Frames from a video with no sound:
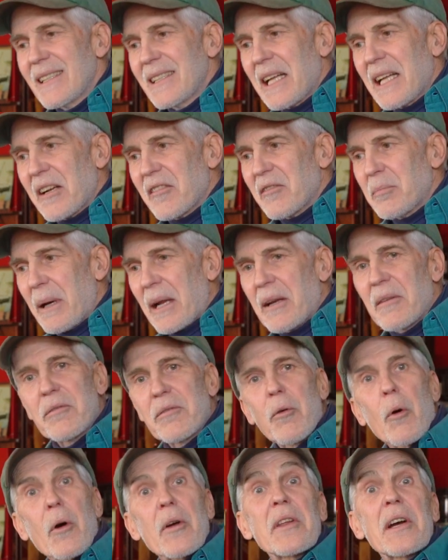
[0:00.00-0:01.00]
that have been
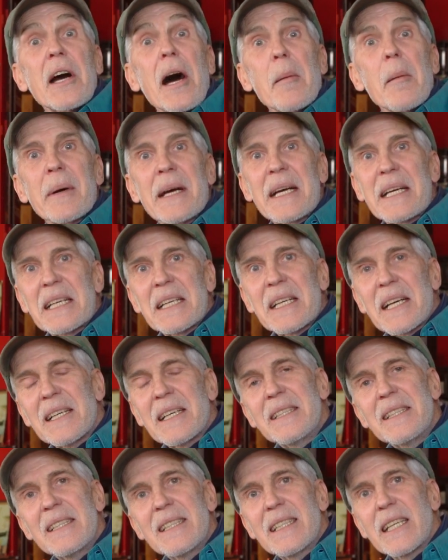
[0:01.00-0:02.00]
forthcoming in
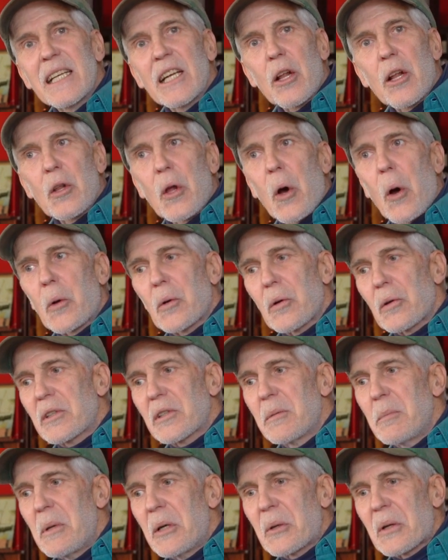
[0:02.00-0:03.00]
a local
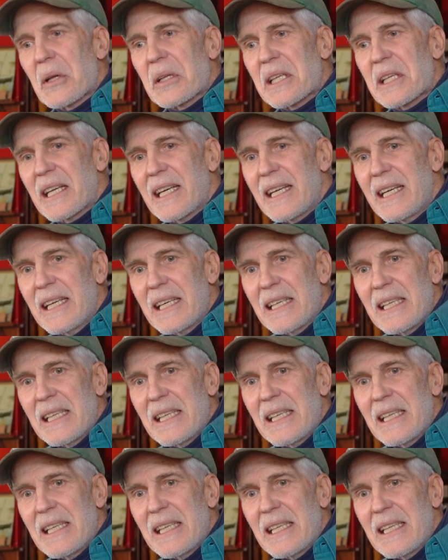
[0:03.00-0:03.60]
community.